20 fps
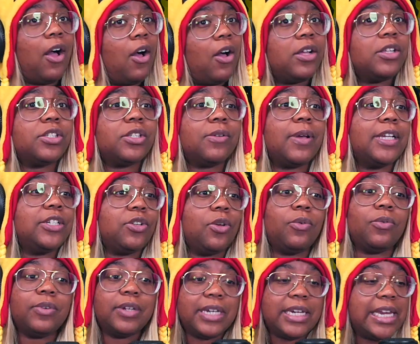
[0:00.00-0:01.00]
Also, I
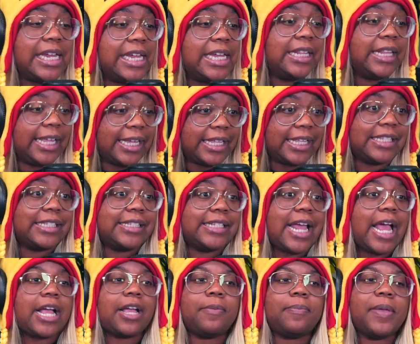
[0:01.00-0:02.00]
don't eat like a
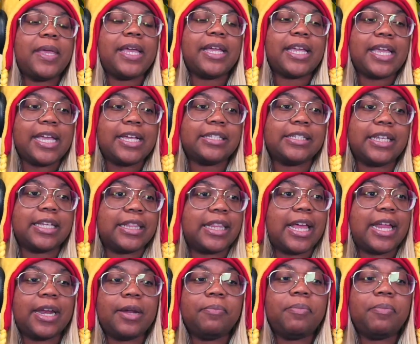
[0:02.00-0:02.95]
stack of pancakes like that.